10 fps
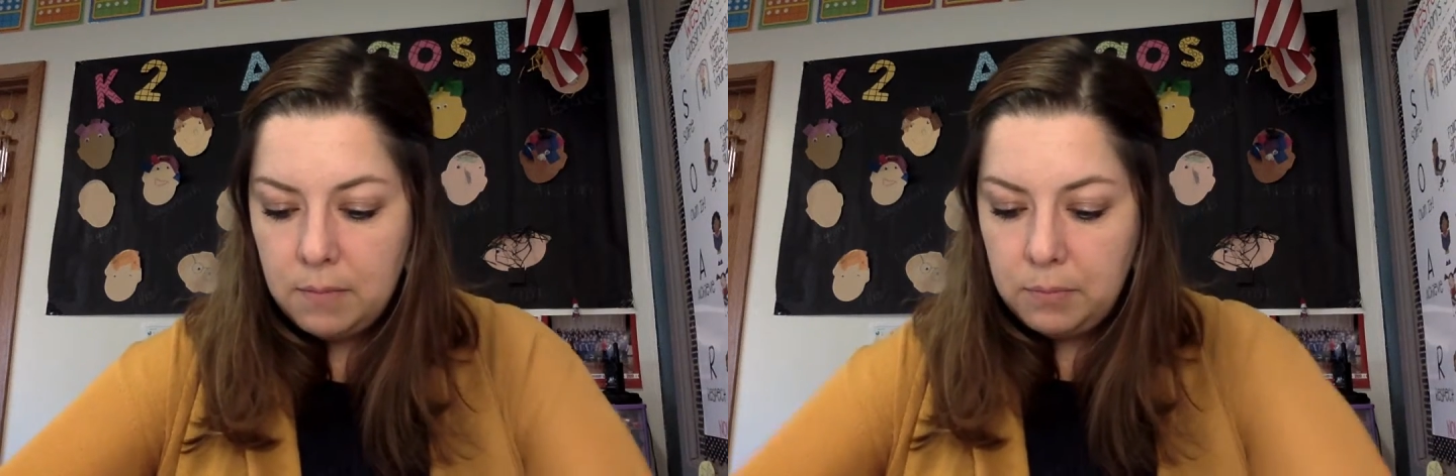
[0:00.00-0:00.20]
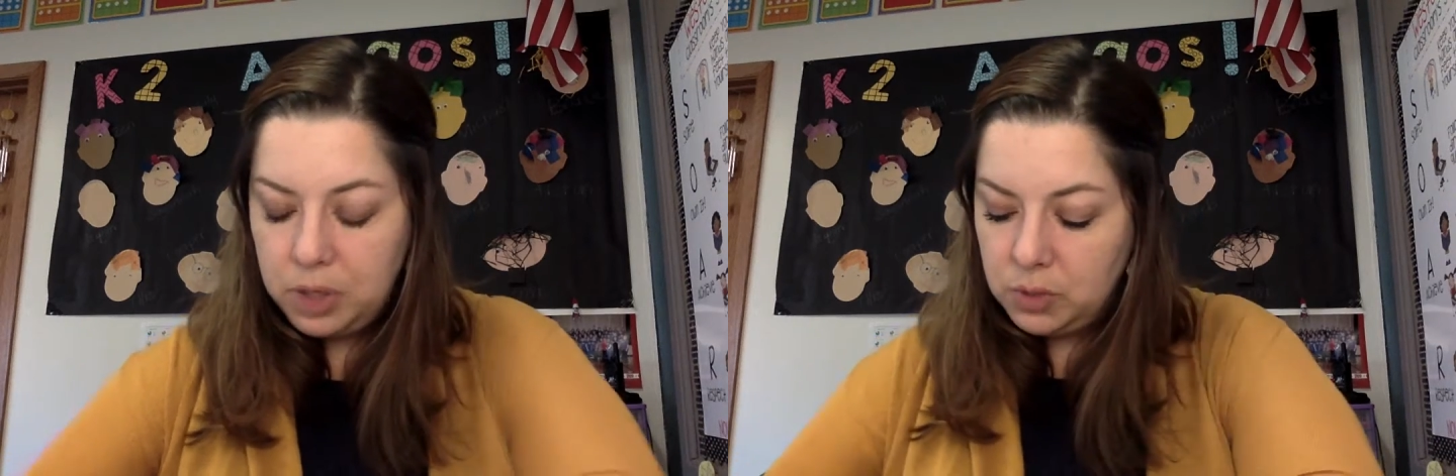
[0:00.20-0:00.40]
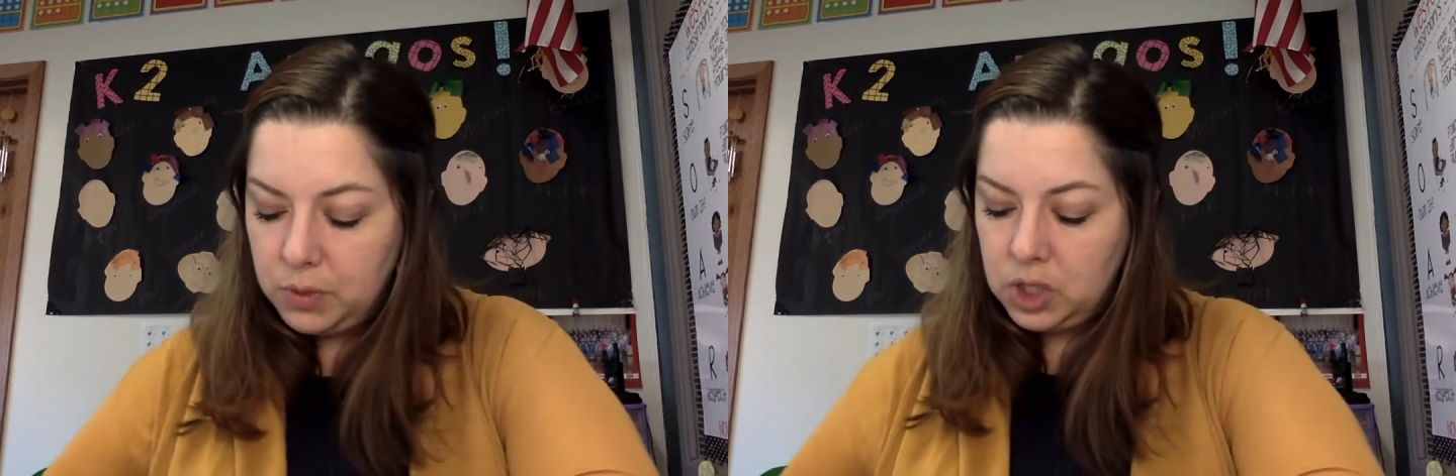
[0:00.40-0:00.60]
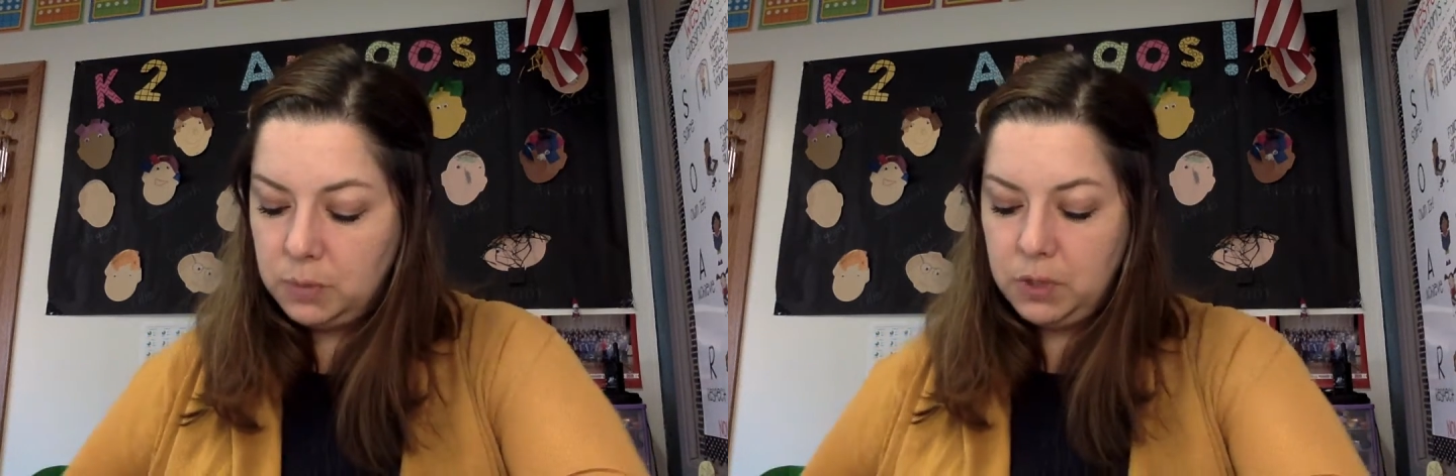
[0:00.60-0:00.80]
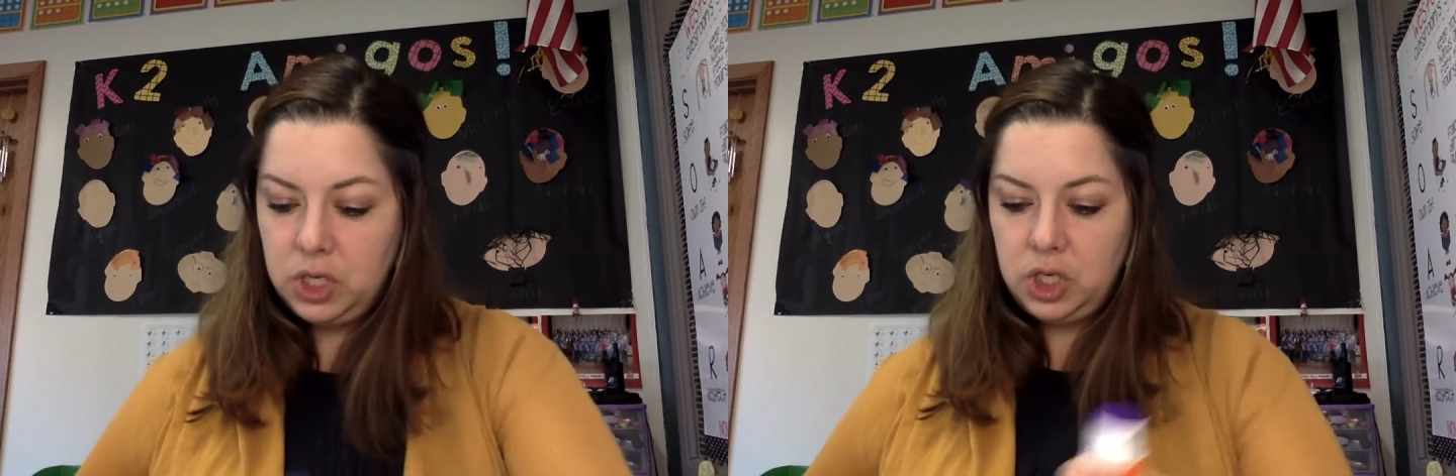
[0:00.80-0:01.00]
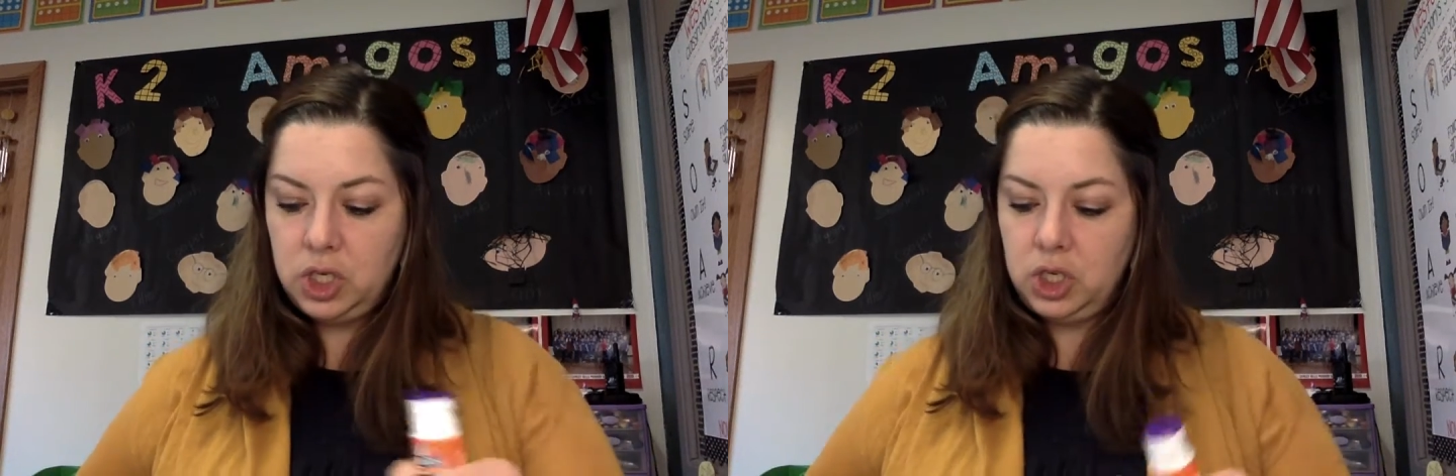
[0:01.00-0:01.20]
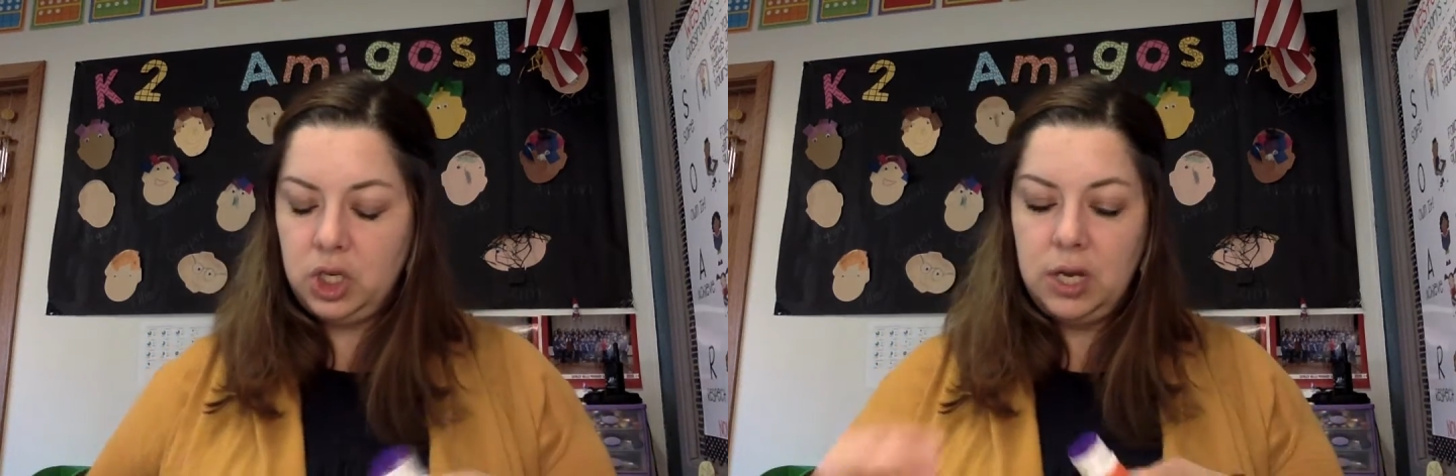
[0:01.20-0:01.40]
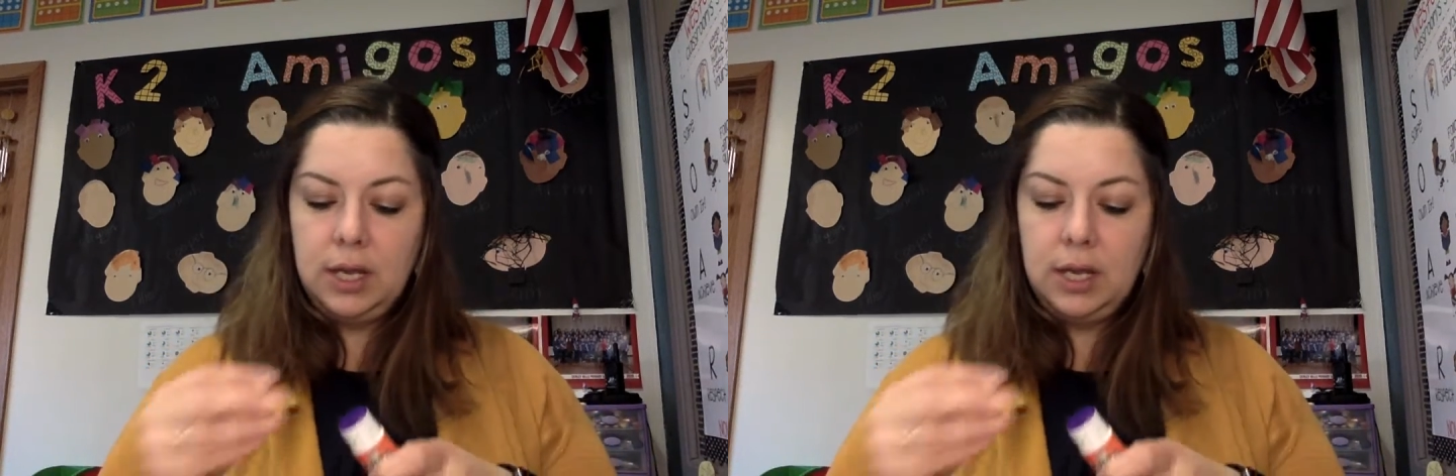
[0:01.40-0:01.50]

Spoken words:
Push, push, push.